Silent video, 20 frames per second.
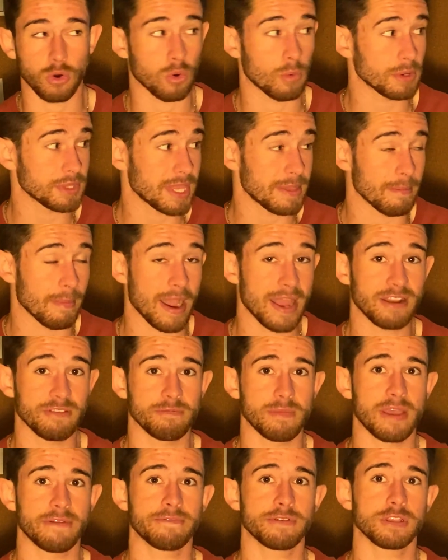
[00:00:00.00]
or what they might have
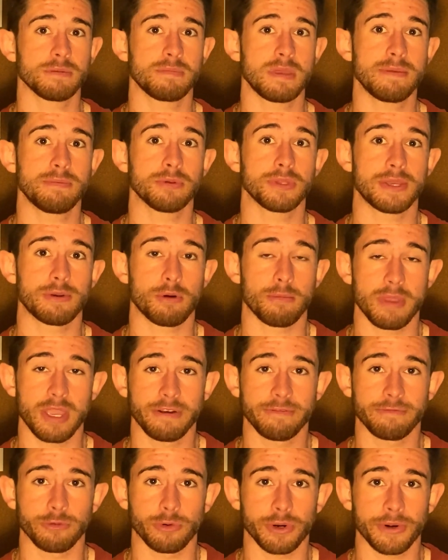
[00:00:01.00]
meant for the people they were
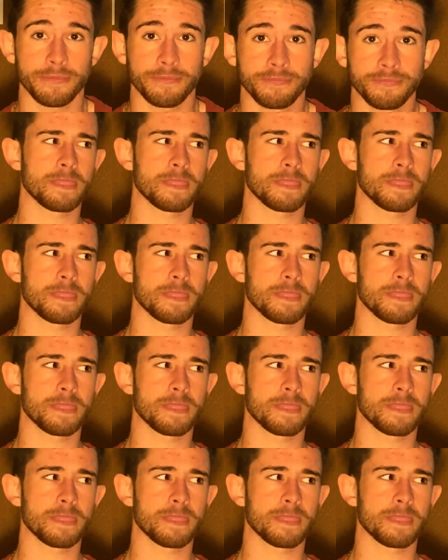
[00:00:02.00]
made for.